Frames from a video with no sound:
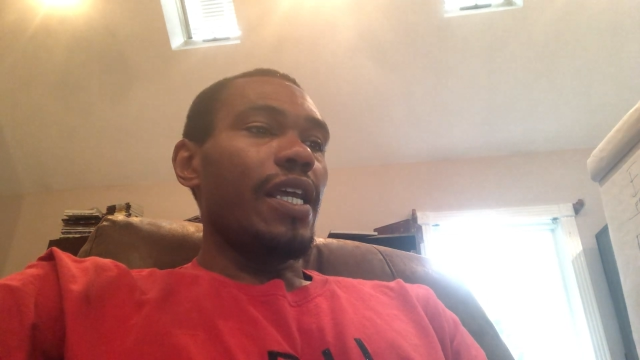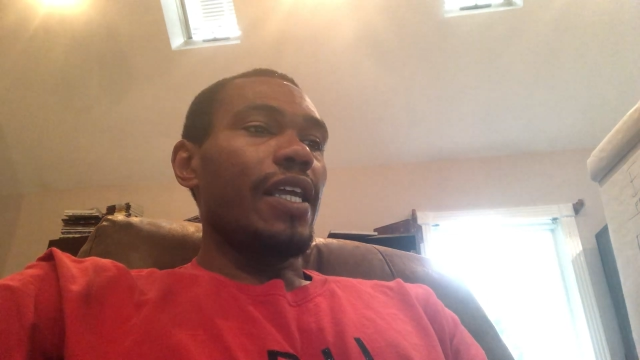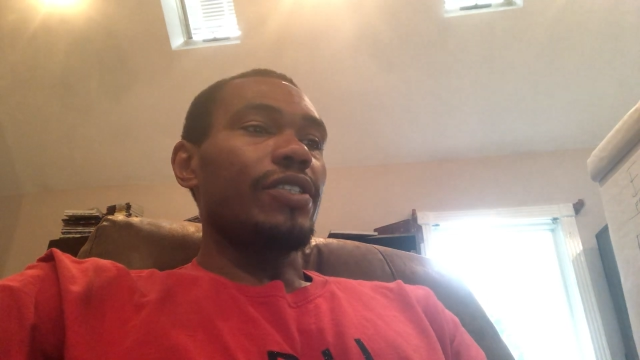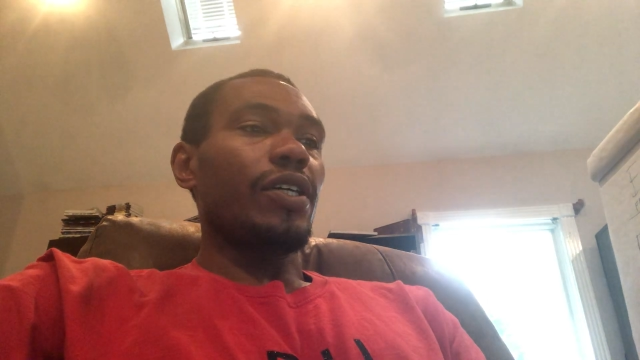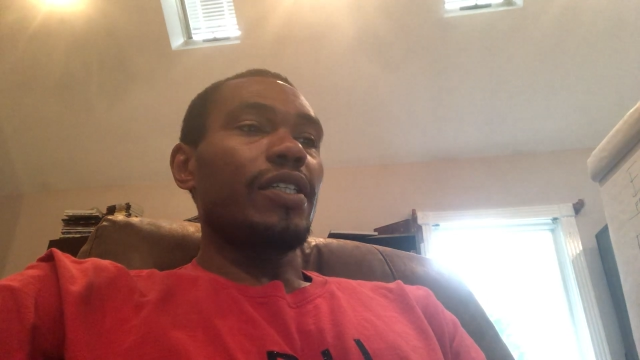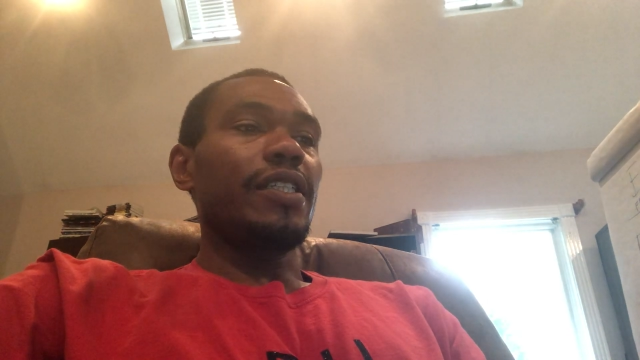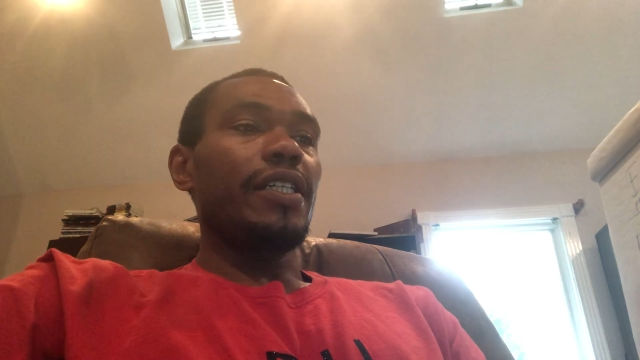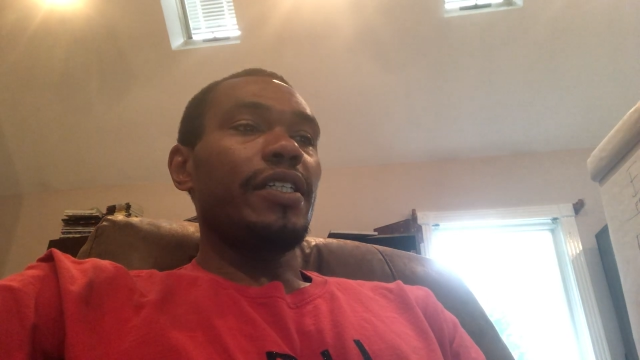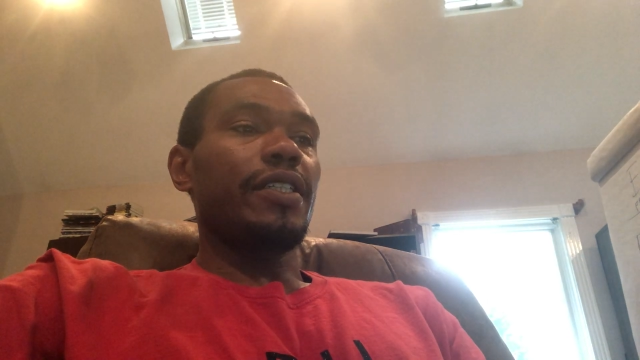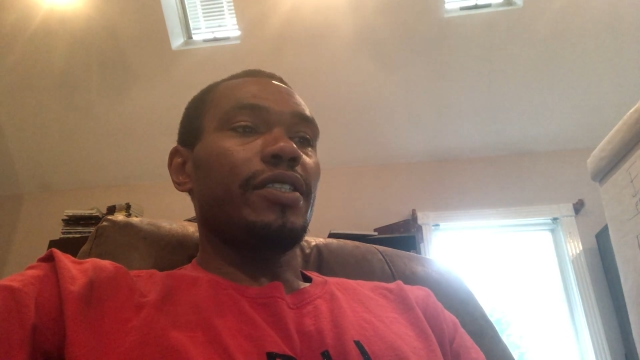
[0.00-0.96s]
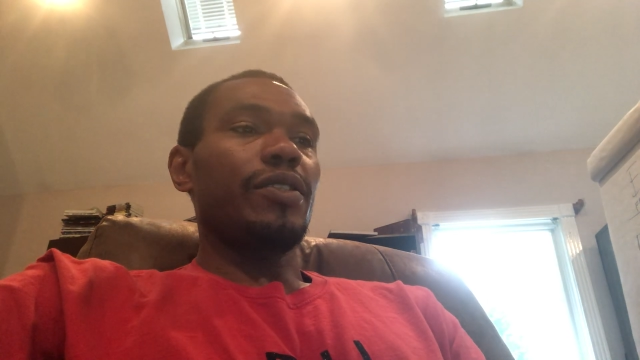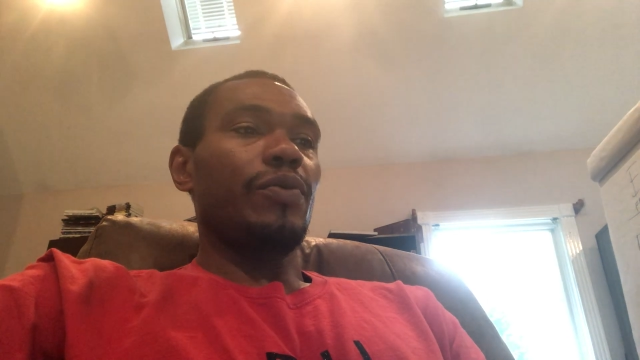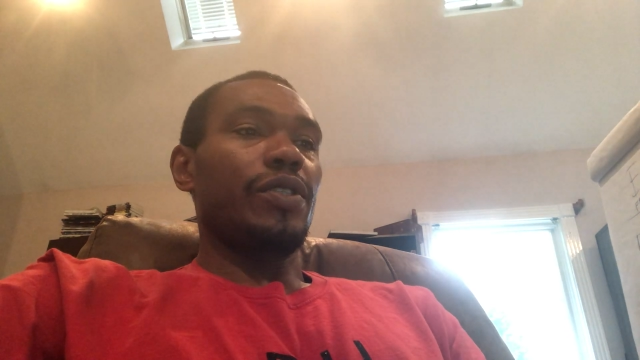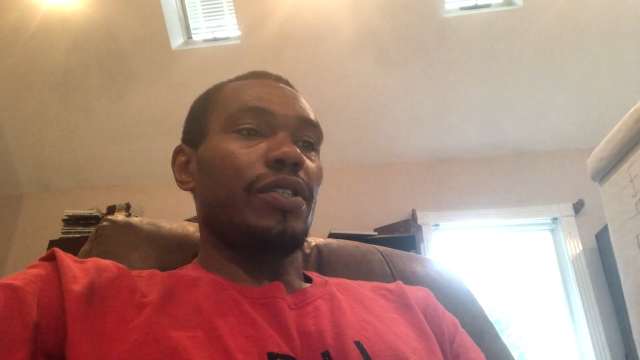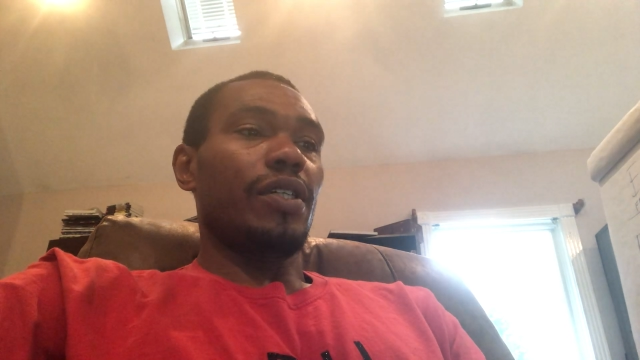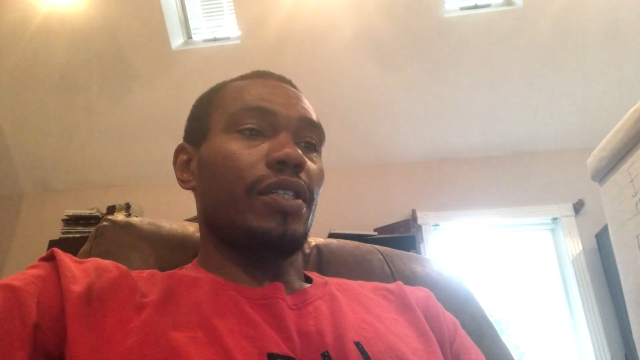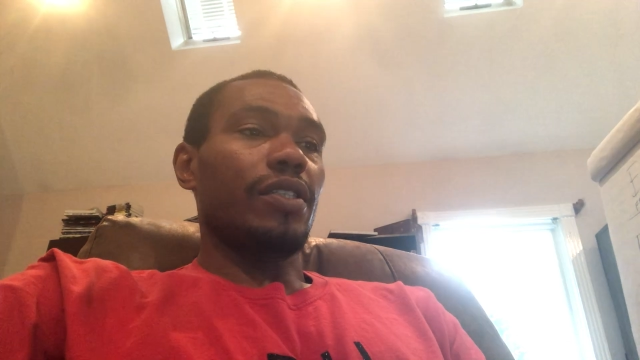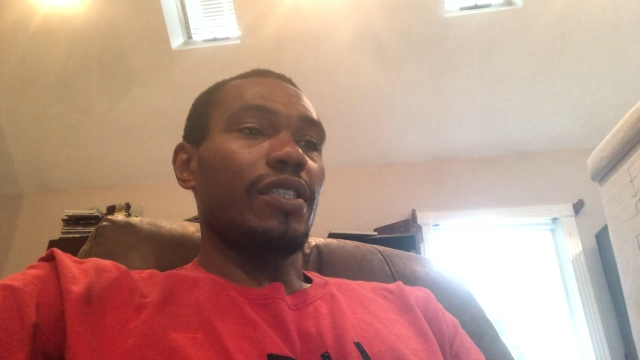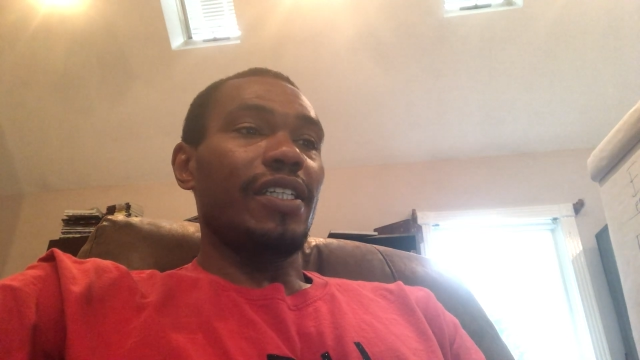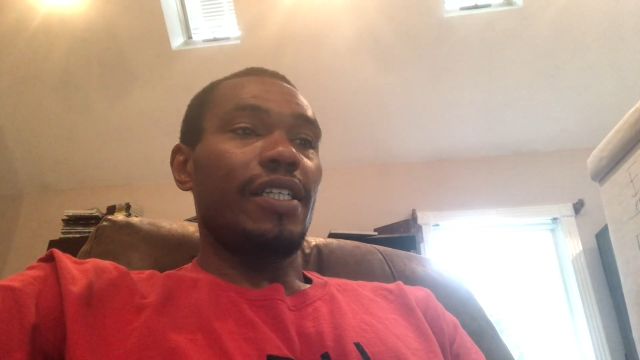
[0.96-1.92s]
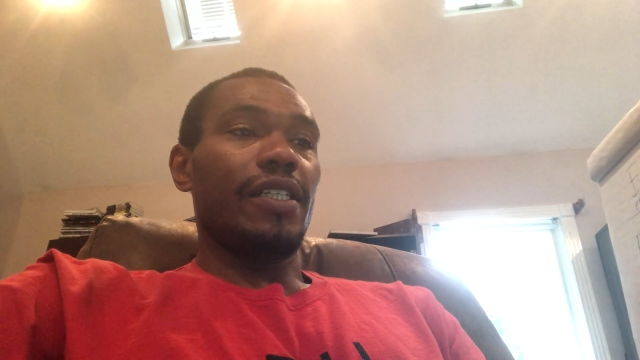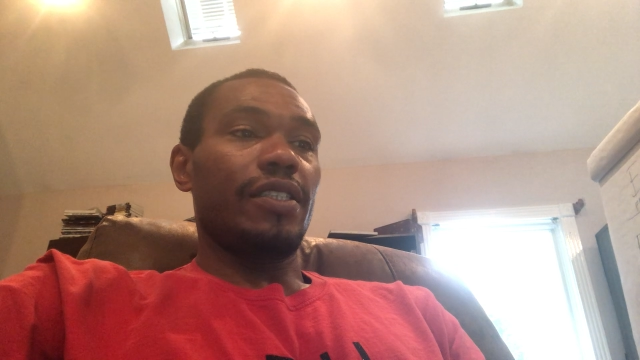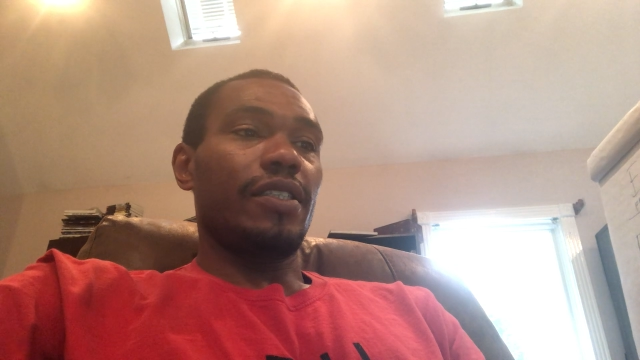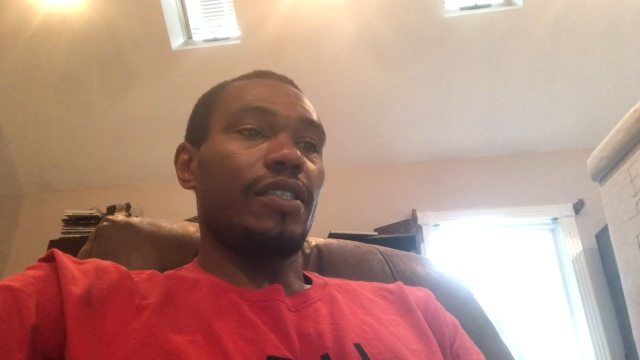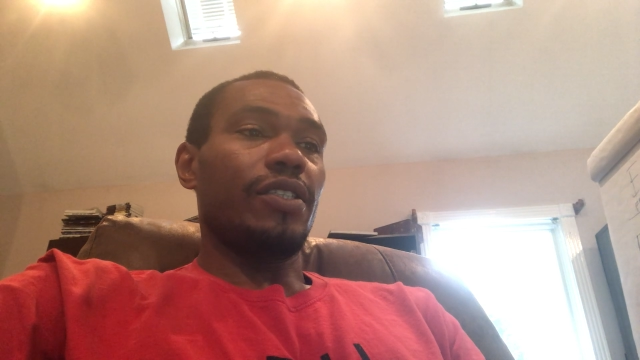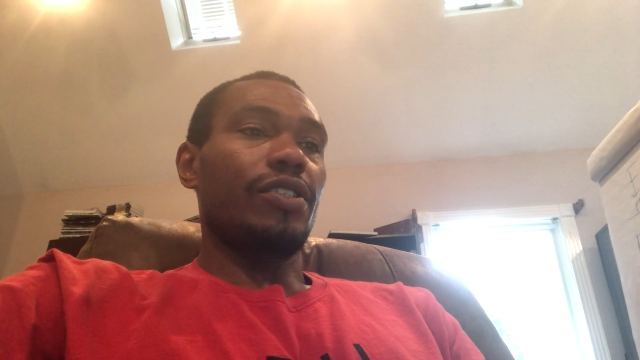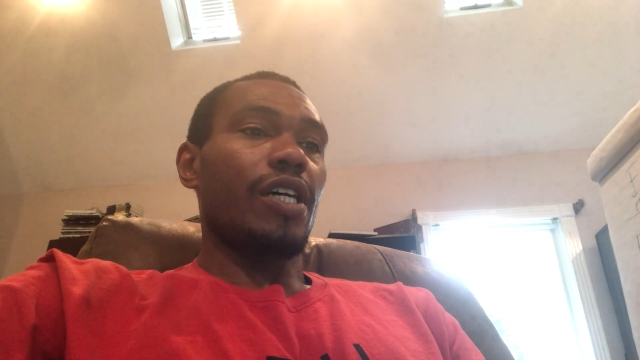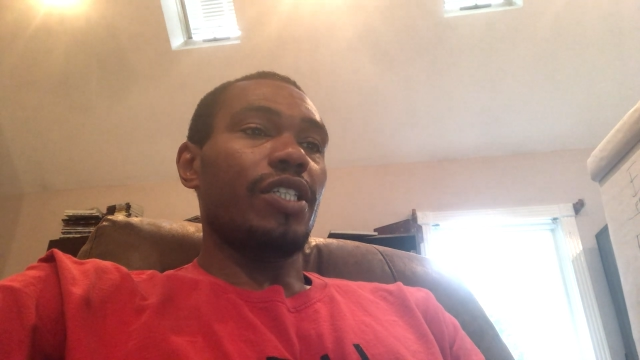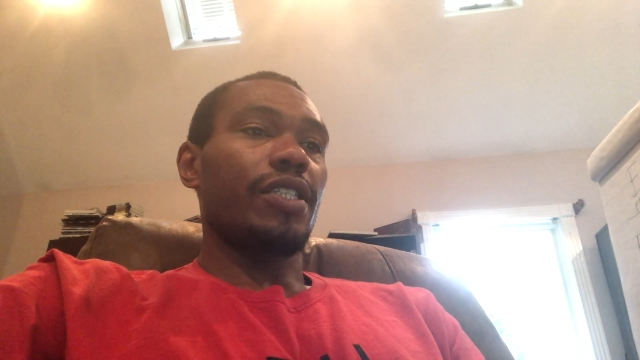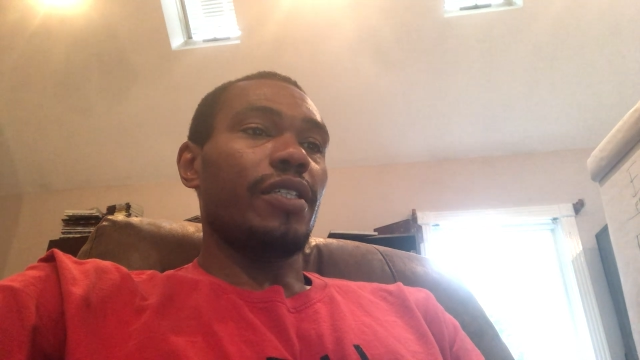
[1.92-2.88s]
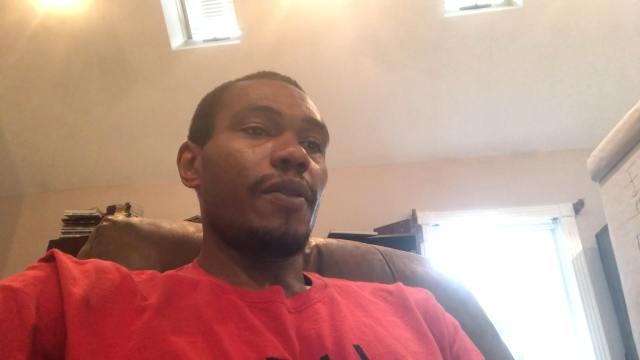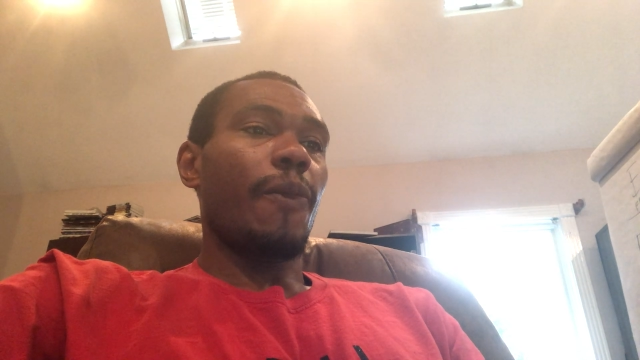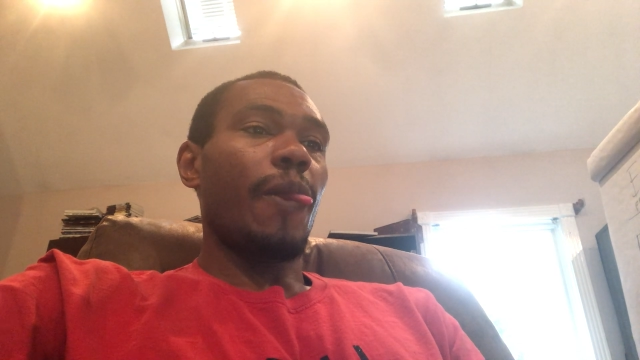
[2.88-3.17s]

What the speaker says: It's our leaders which are leading us to destruction.